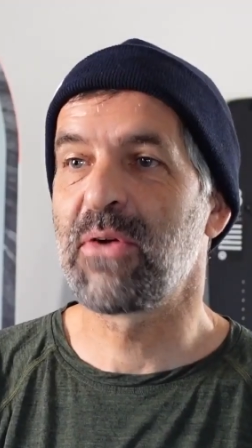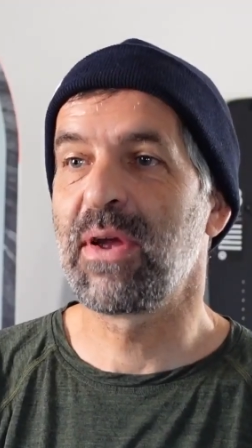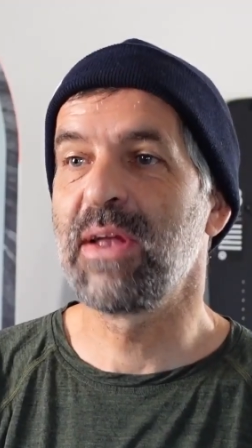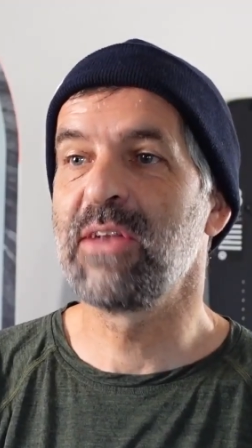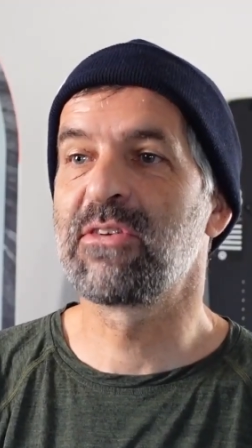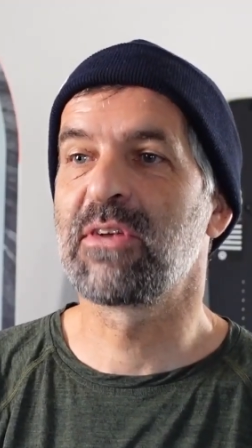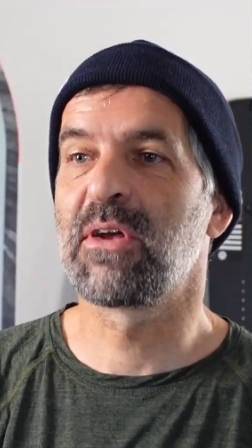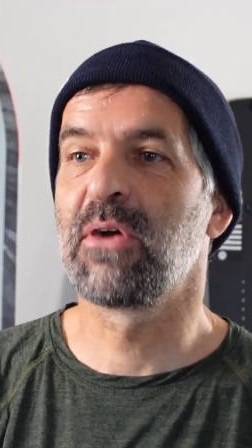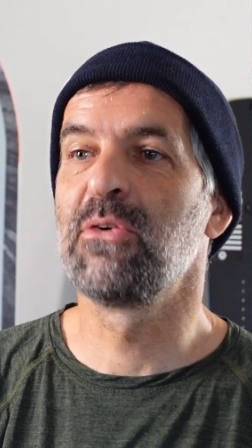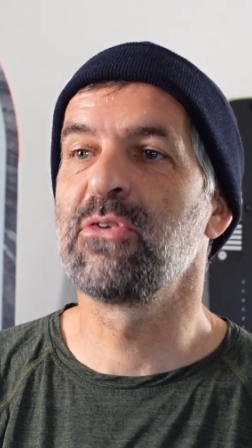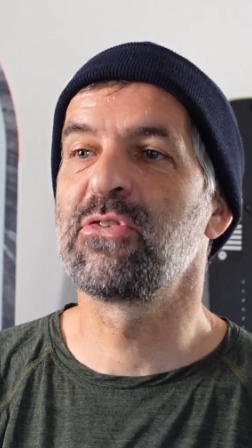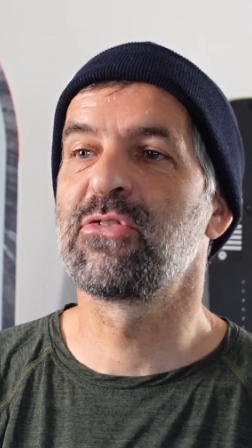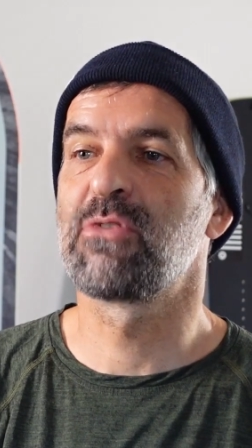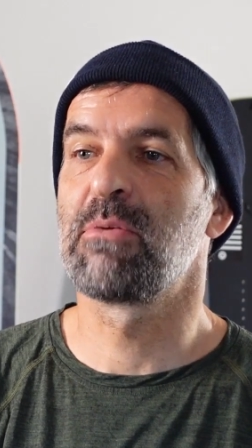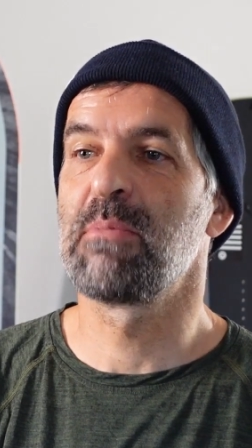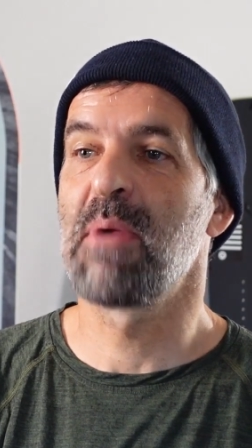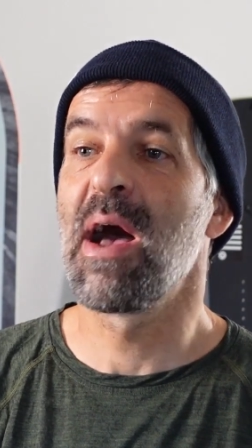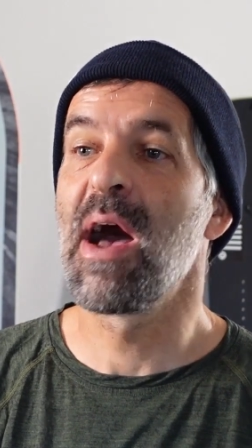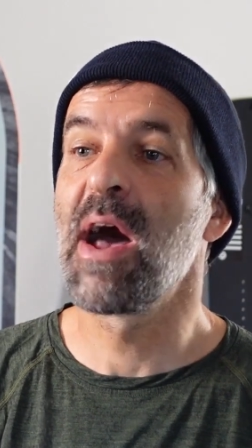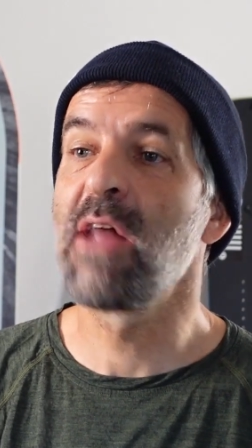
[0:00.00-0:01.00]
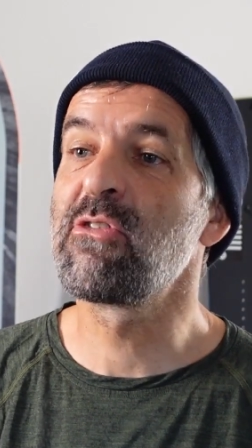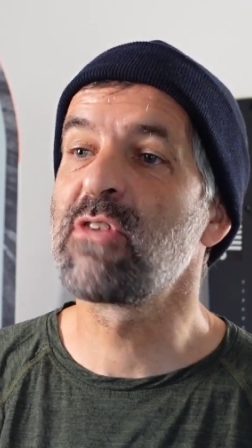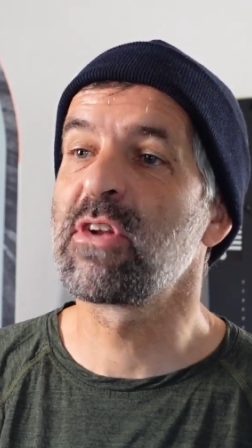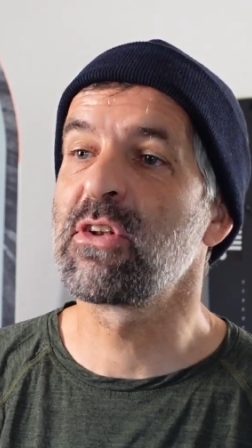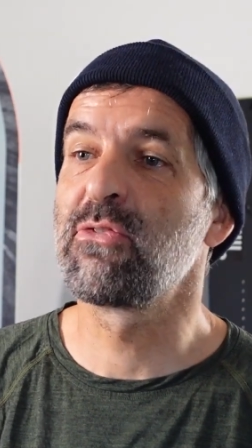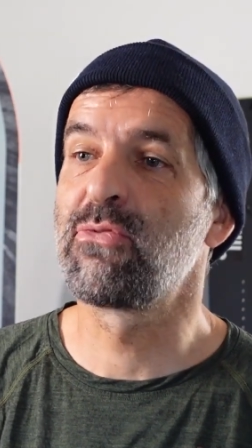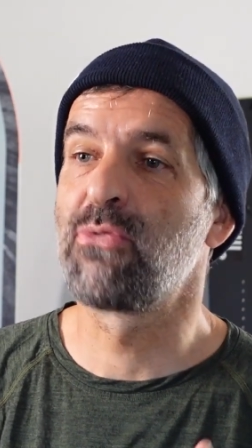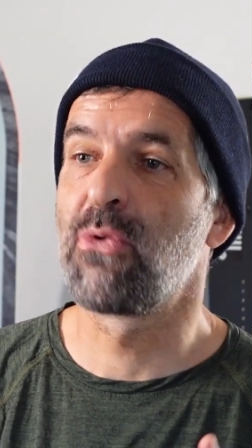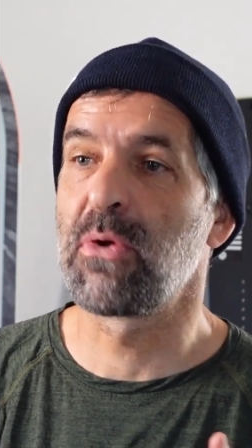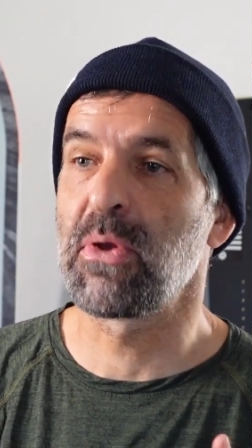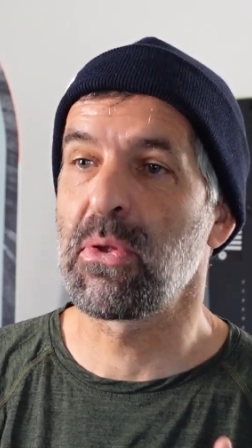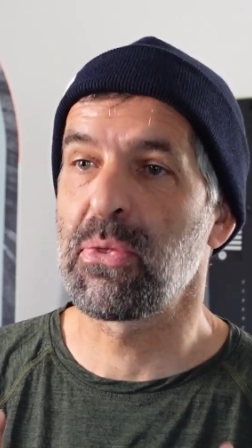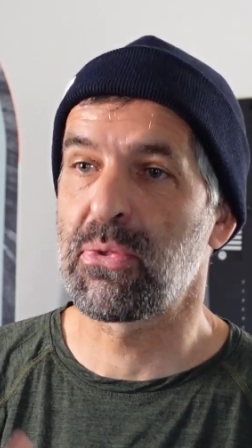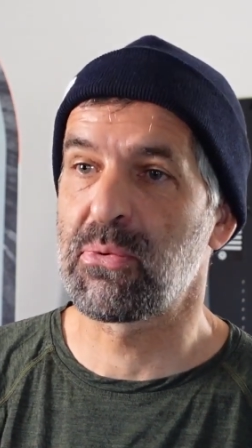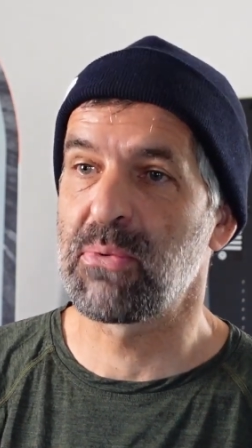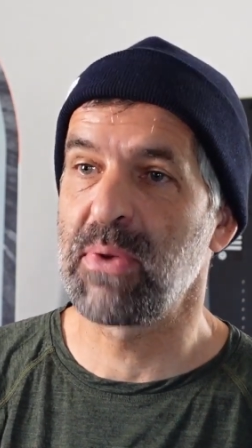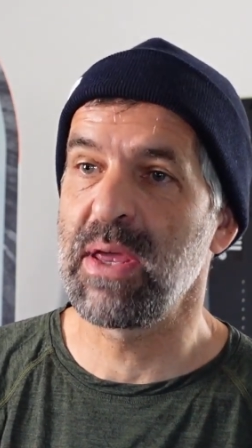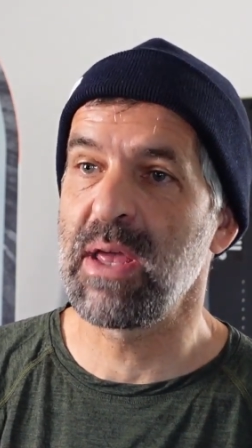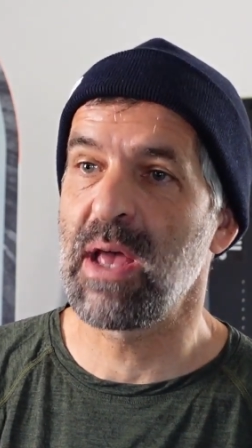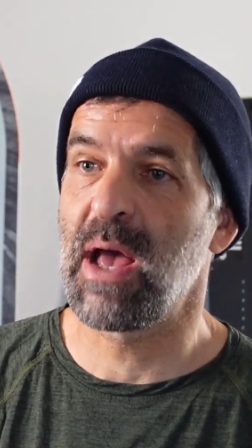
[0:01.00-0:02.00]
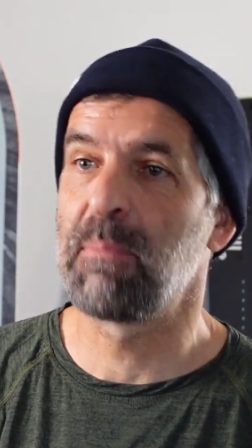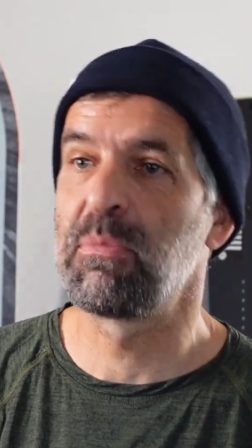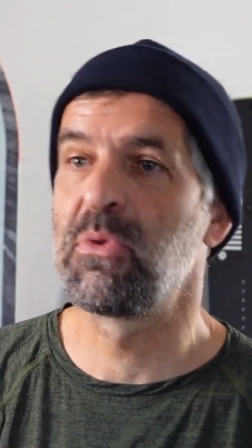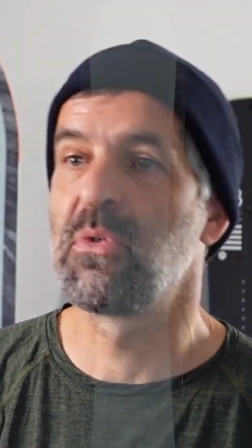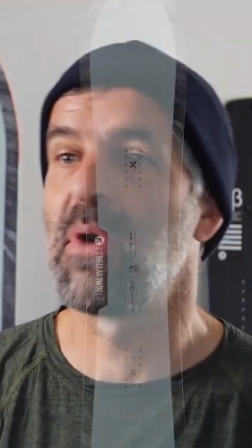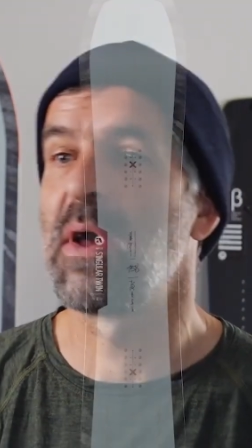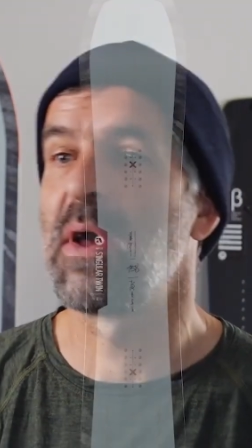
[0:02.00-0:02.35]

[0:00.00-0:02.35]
range goes from 143 up to